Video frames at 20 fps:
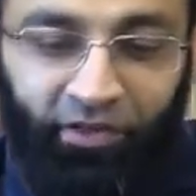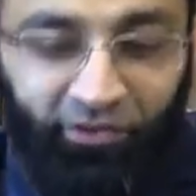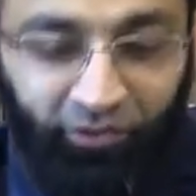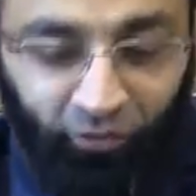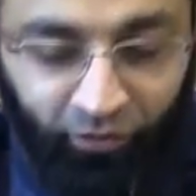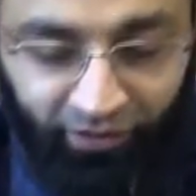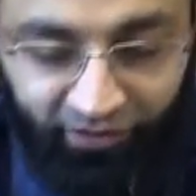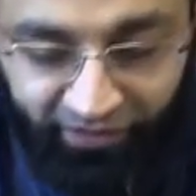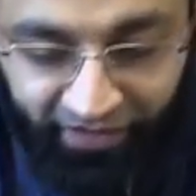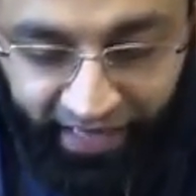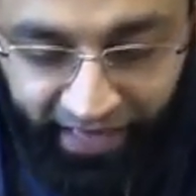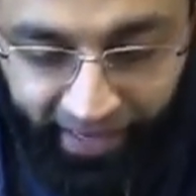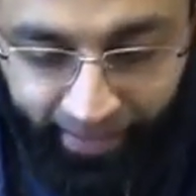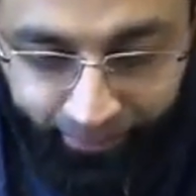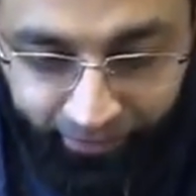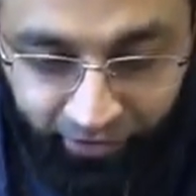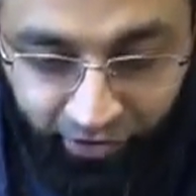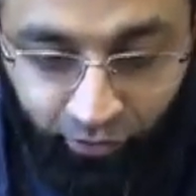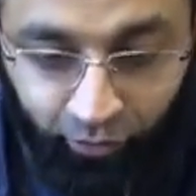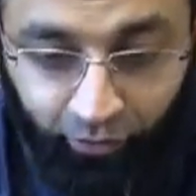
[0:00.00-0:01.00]
So it's
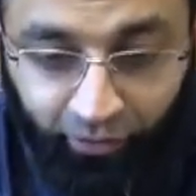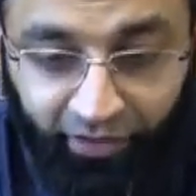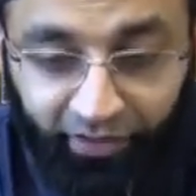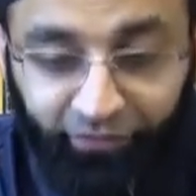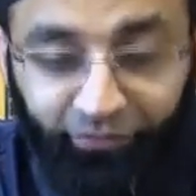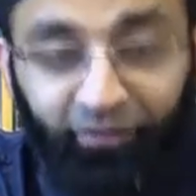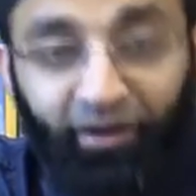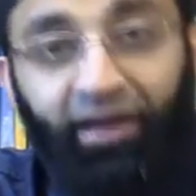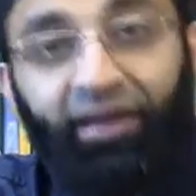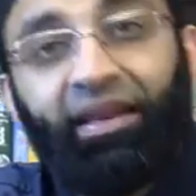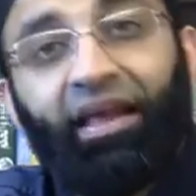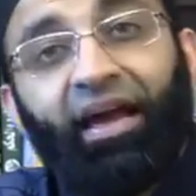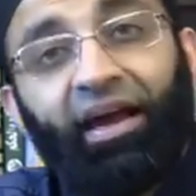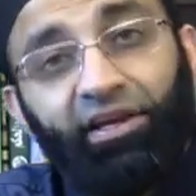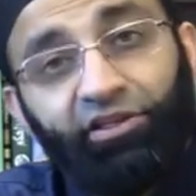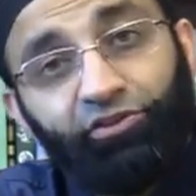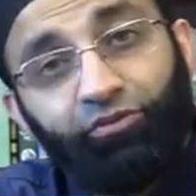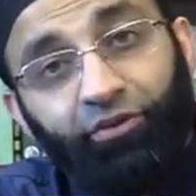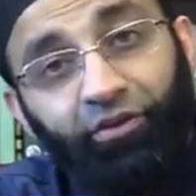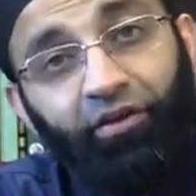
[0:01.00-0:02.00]
absolutely fine,
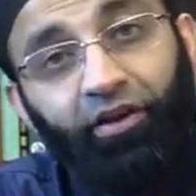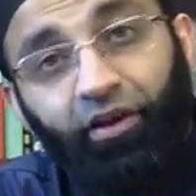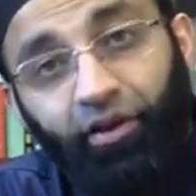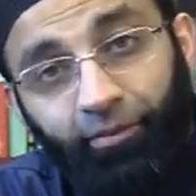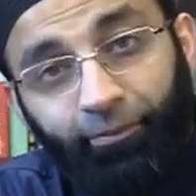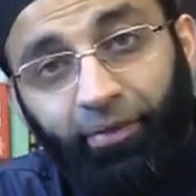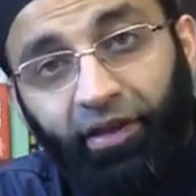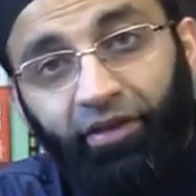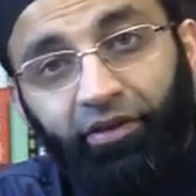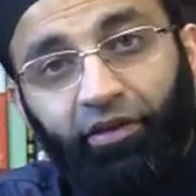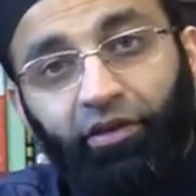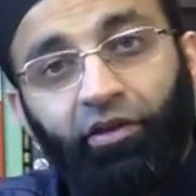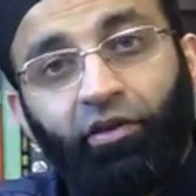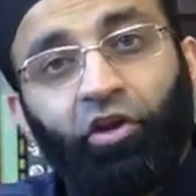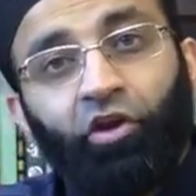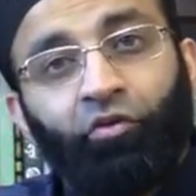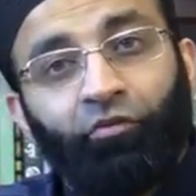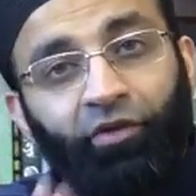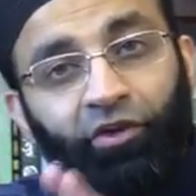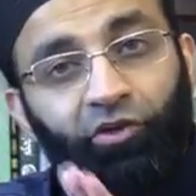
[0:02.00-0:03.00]
actually
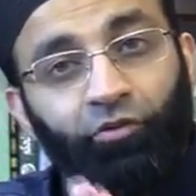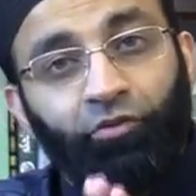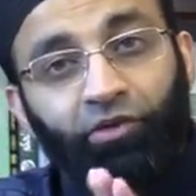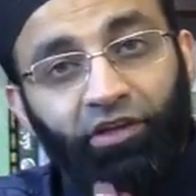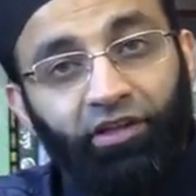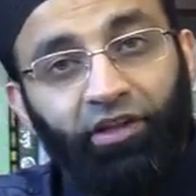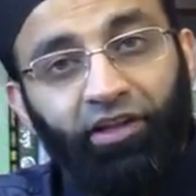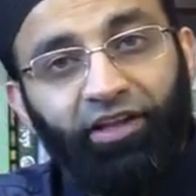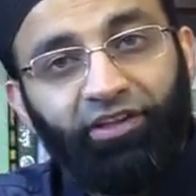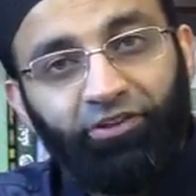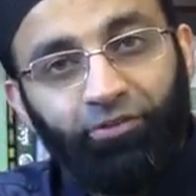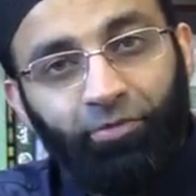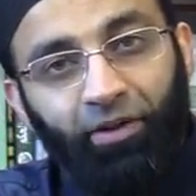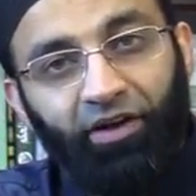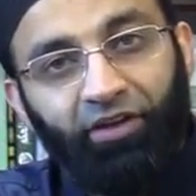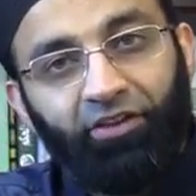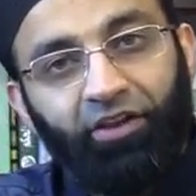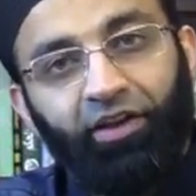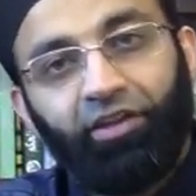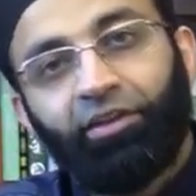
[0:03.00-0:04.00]
recommended. When you need Allah
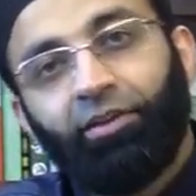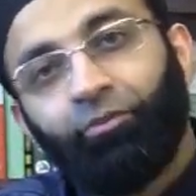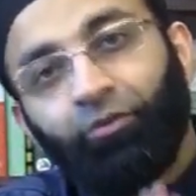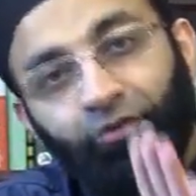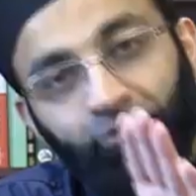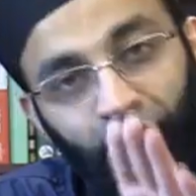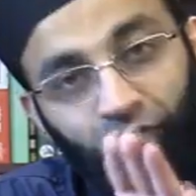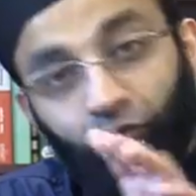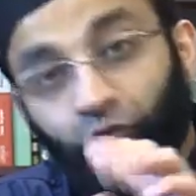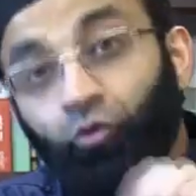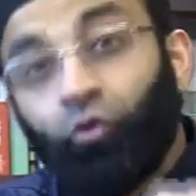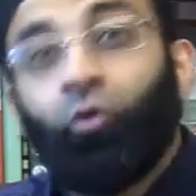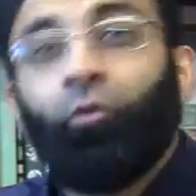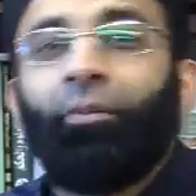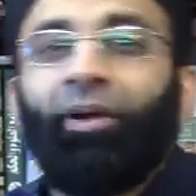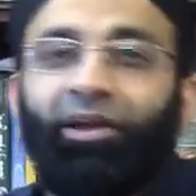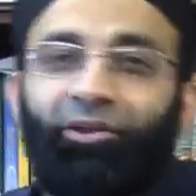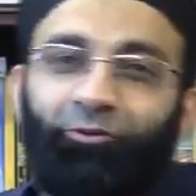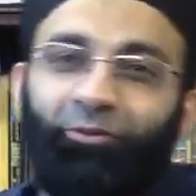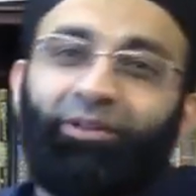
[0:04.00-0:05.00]
subhanahu wa ta'ala the most, you'll go
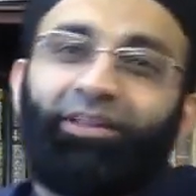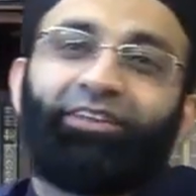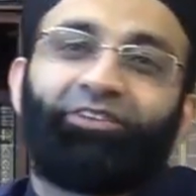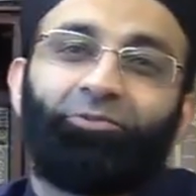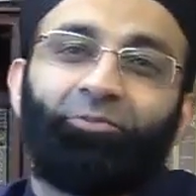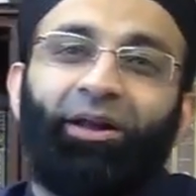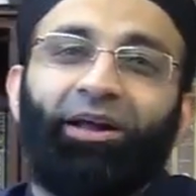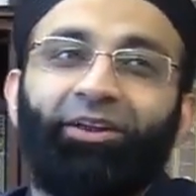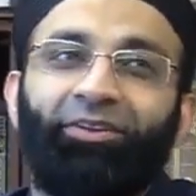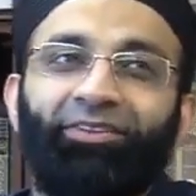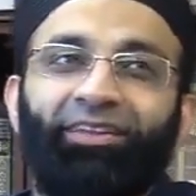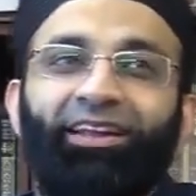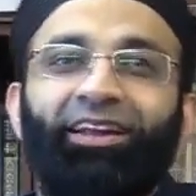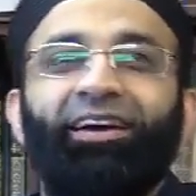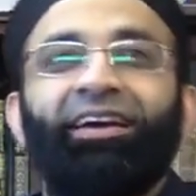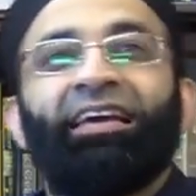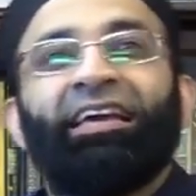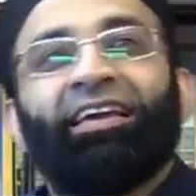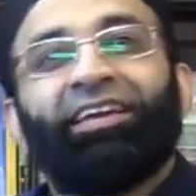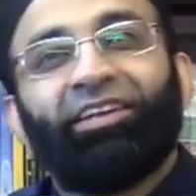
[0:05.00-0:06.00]
back to Allah subhanahu wa
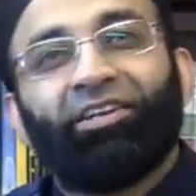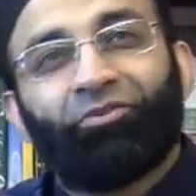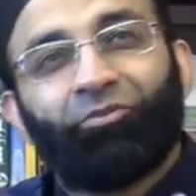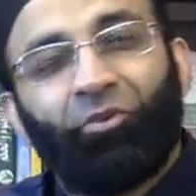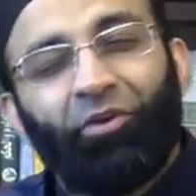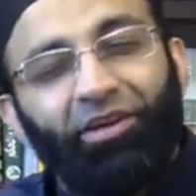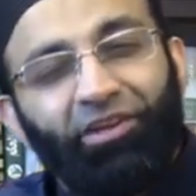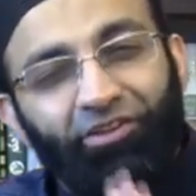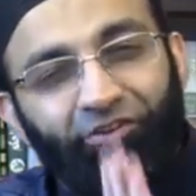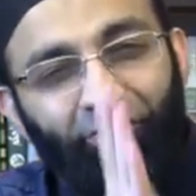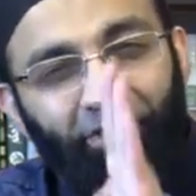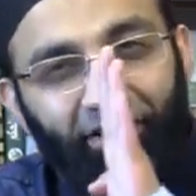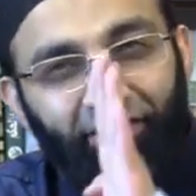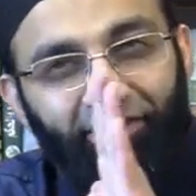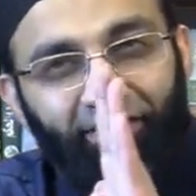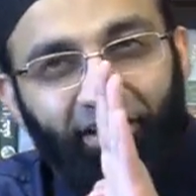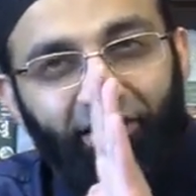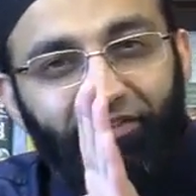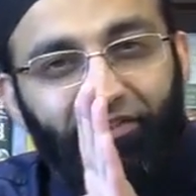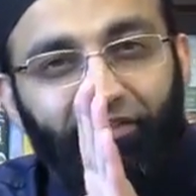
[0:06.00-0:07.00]
ta'ala. Yes, what is
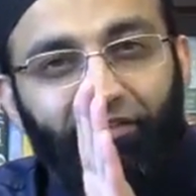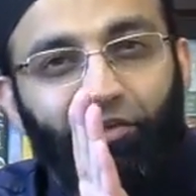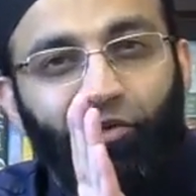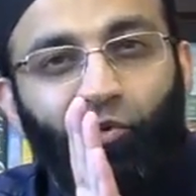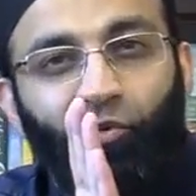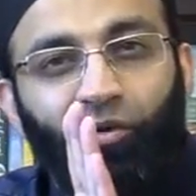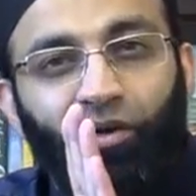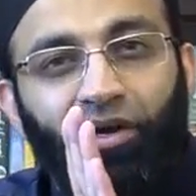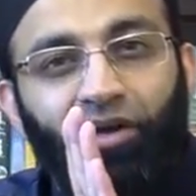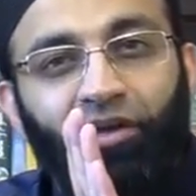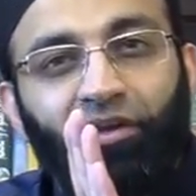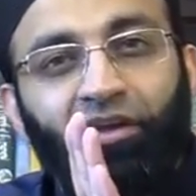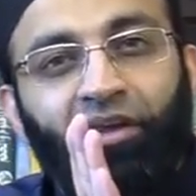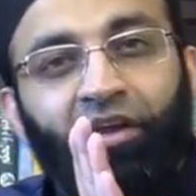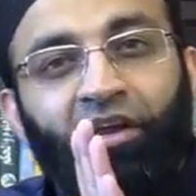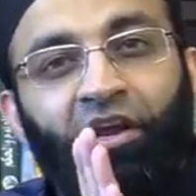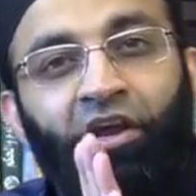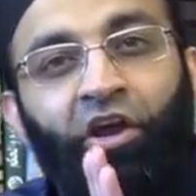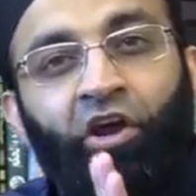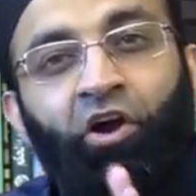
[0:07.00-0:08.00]
criticized in the Quran,
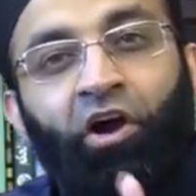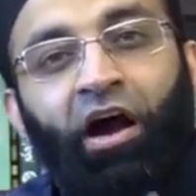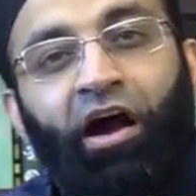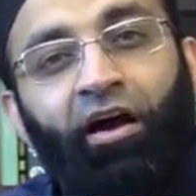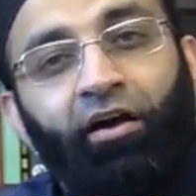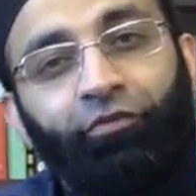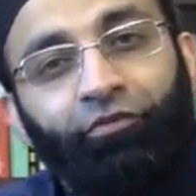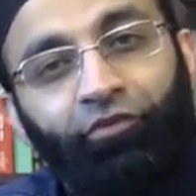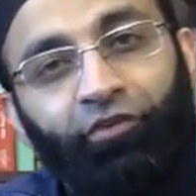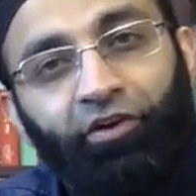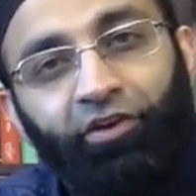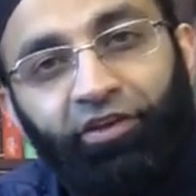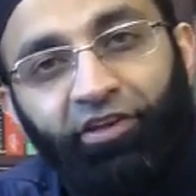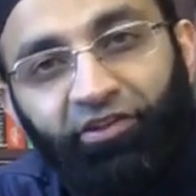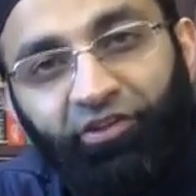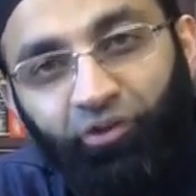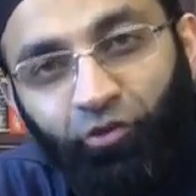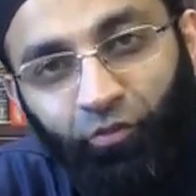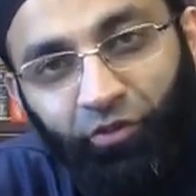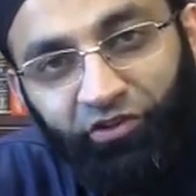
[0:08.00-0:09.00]
after
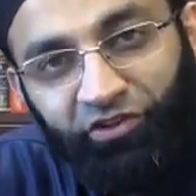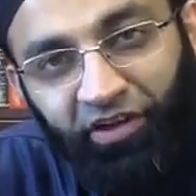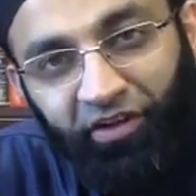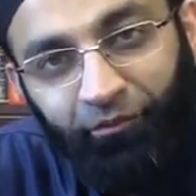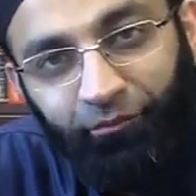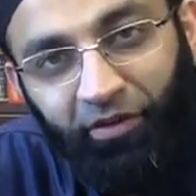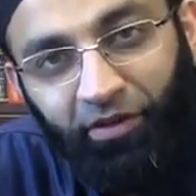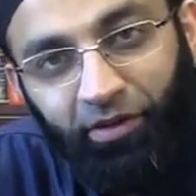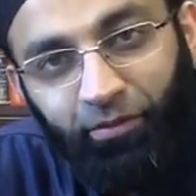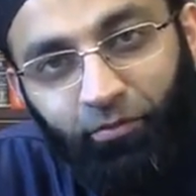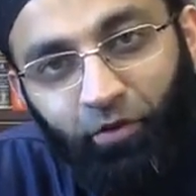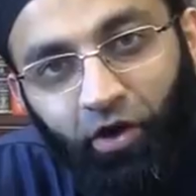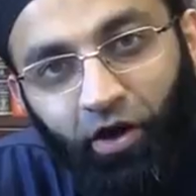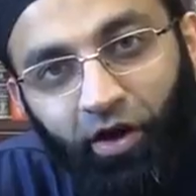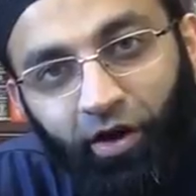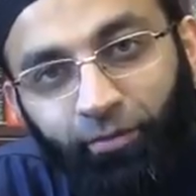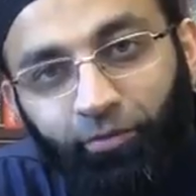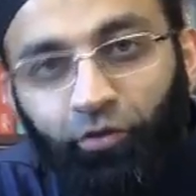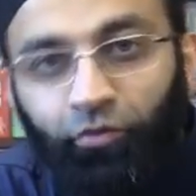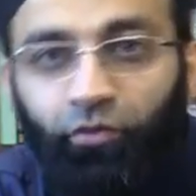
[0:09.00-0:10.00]
the situation has become
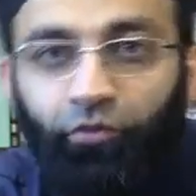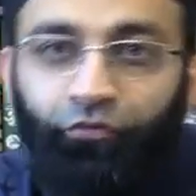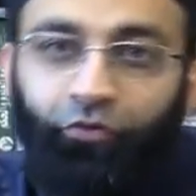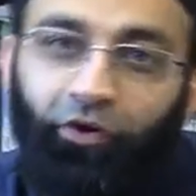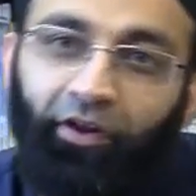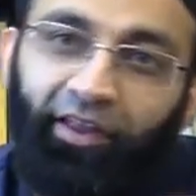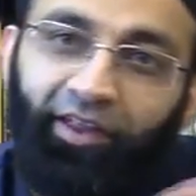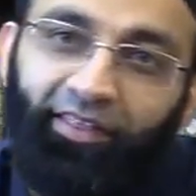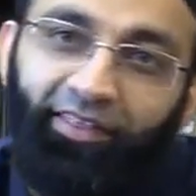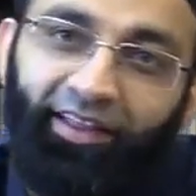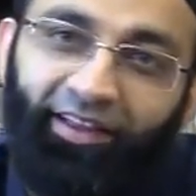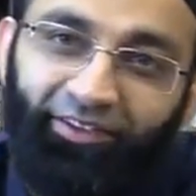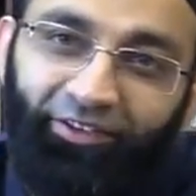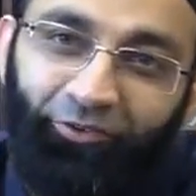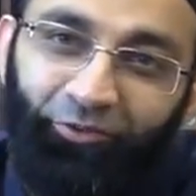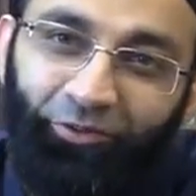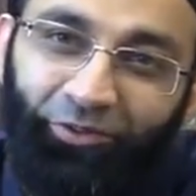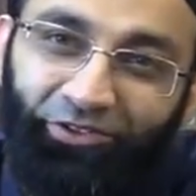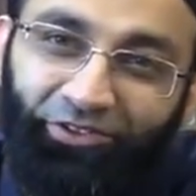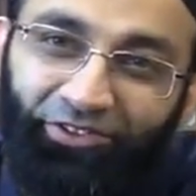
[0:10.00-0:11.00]
calm, you will forget that
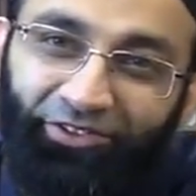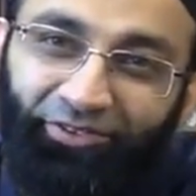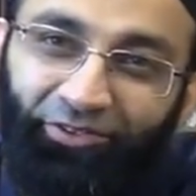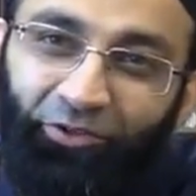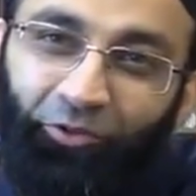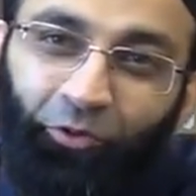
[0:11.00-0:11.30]
situation.